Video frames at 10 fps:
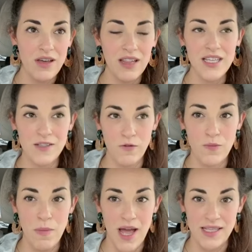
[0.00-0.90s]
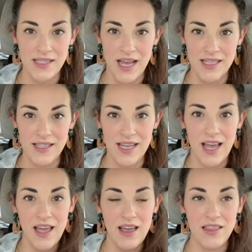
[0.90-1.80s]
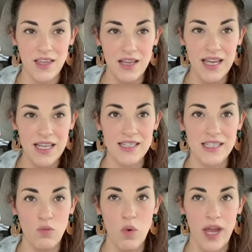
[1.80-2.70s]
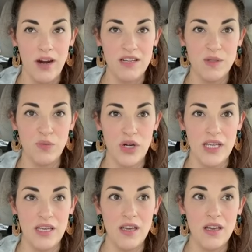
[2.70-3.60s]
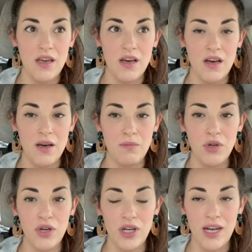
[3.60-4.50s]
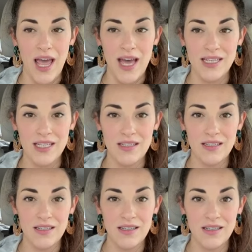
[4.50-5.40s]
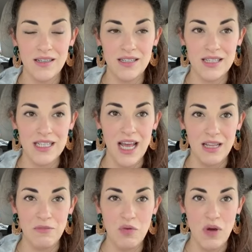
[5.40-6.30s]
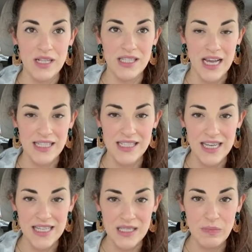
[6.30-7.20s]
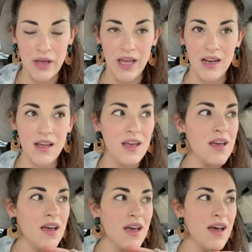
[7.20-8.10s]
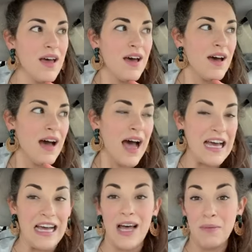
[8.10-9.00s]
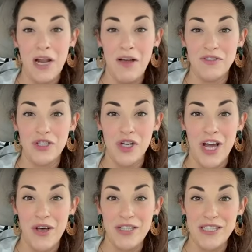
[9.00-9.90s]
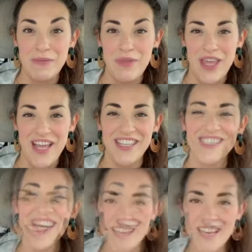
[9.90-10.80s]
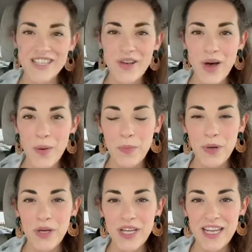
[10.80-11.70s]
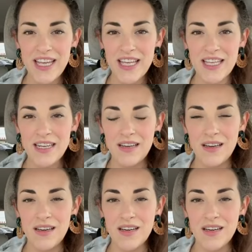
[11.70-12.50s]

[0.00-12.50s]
at least for my size. Like the kids wear is pretty good at telling me what size it is, but I'm gonna have to try on some things. So I'll put in